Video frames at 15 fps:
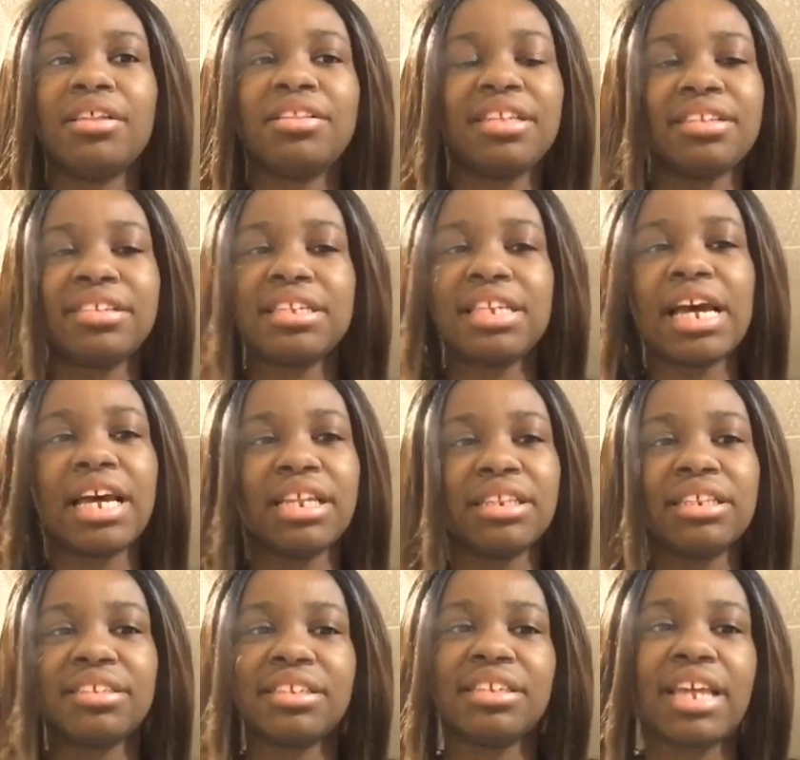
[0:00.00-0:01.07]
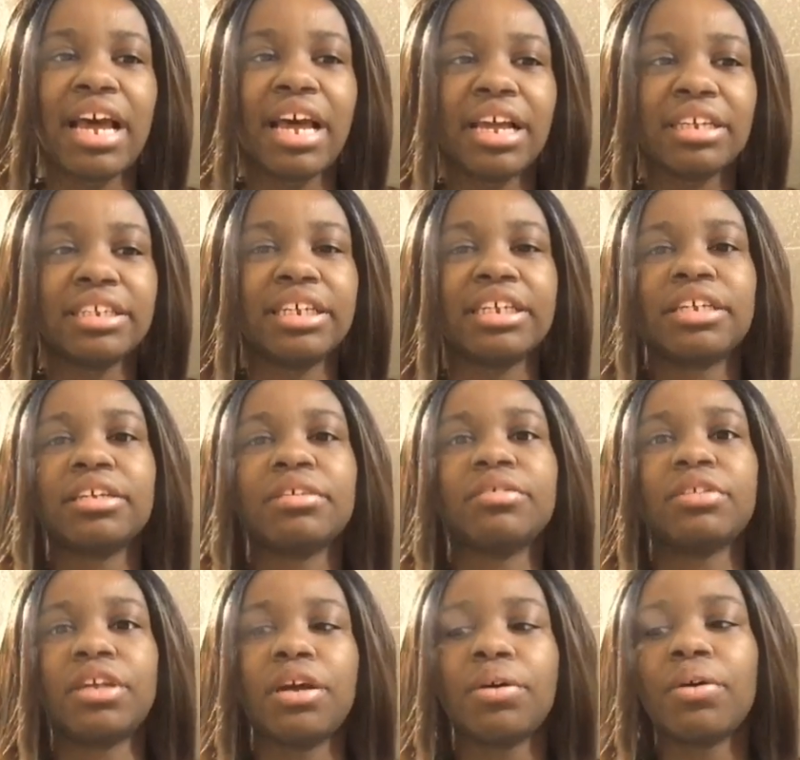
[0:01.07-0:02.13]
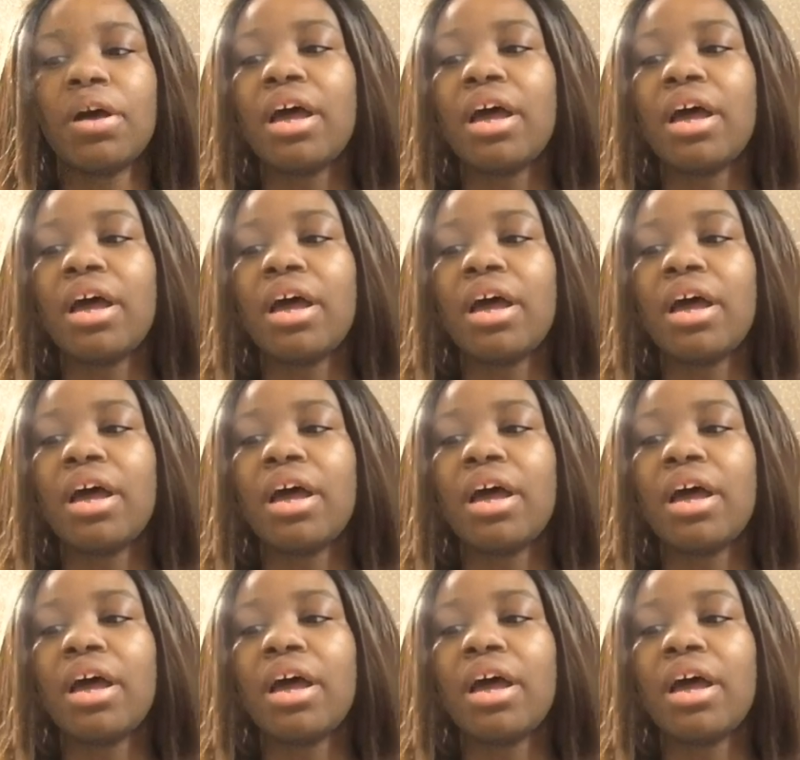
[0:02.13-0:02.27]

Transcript: this and that and this and that. Like, no.